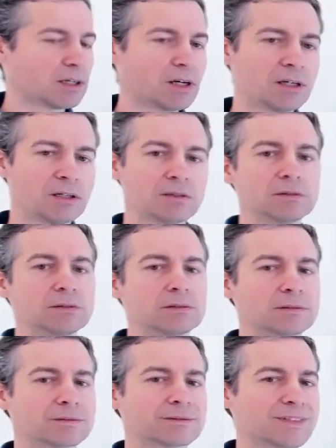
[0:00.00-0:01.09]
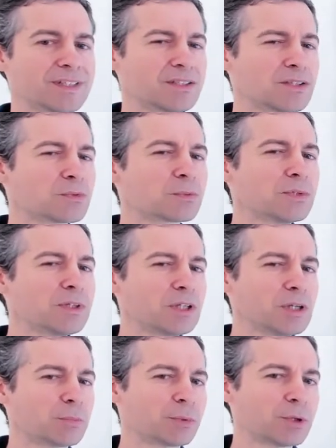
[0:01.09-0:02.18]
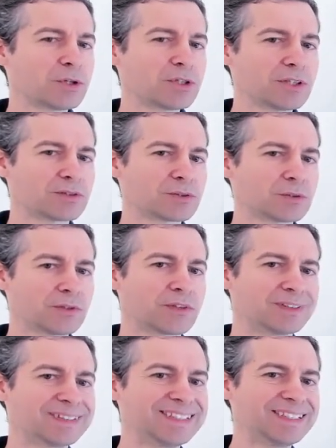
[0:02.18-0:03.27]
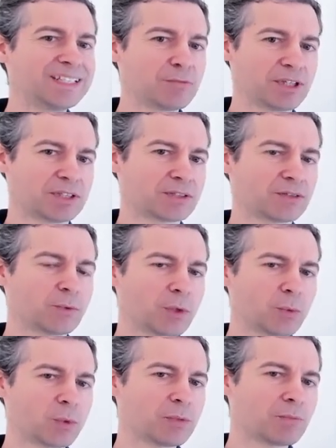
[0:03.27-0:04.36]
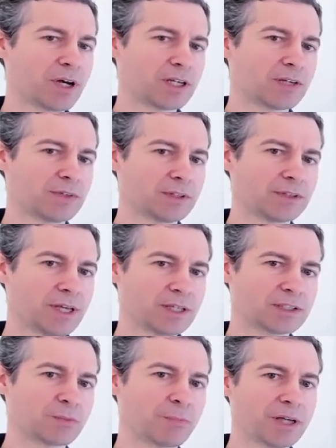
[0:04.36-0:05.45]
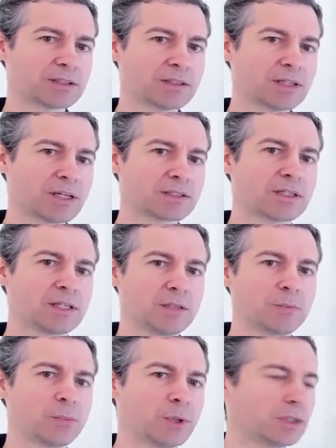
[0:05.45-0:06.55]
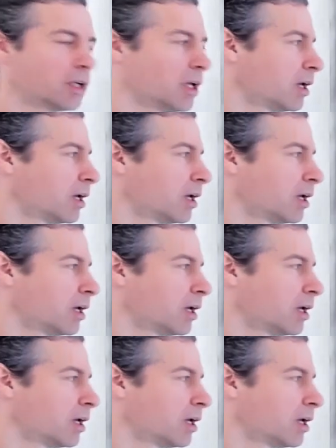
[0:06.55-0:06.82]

Oh, this is really approaching sort of the limits of what we might have expected as an input.